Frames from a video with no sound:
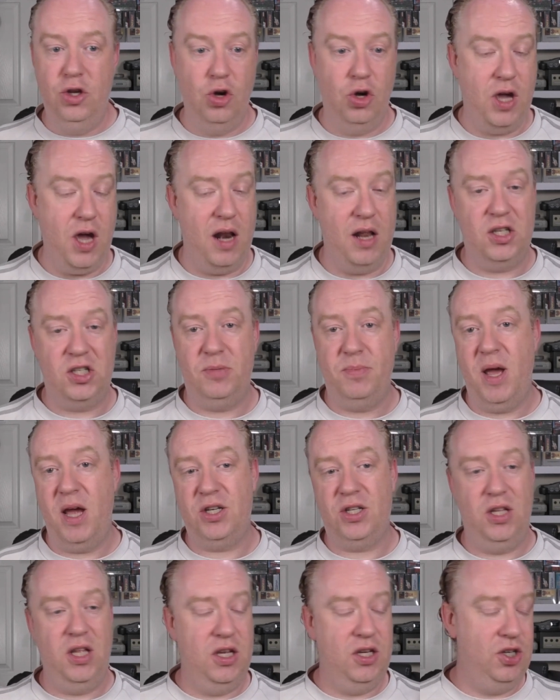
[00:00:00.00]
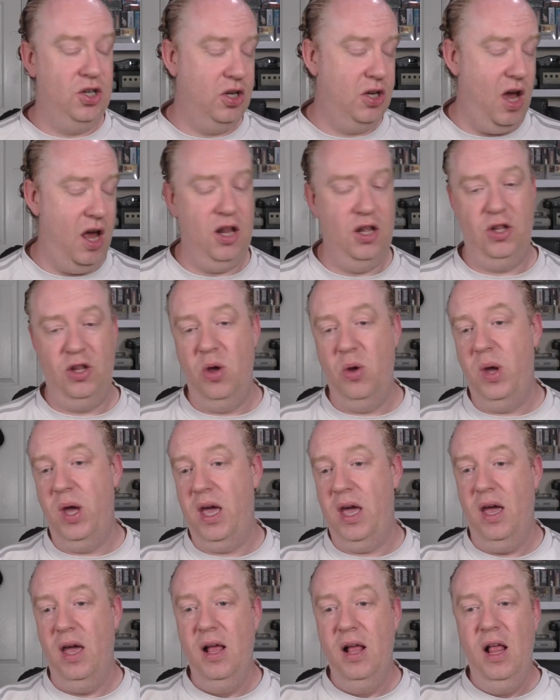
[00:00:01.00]
You're going to smash this. You're going to do
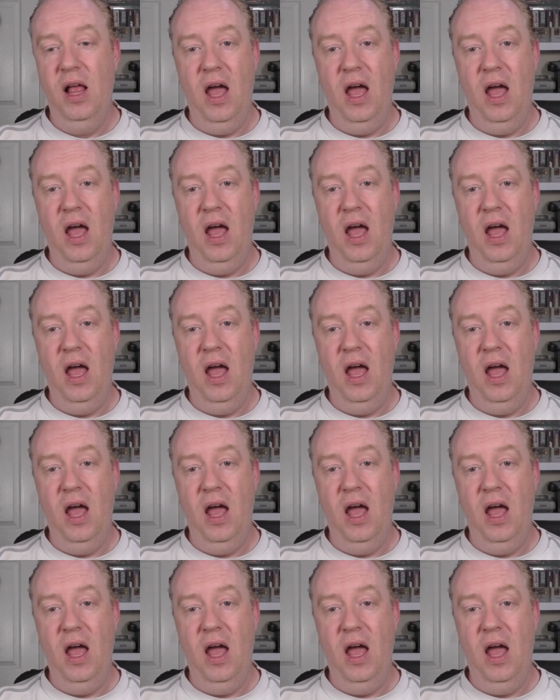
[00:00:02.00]
it.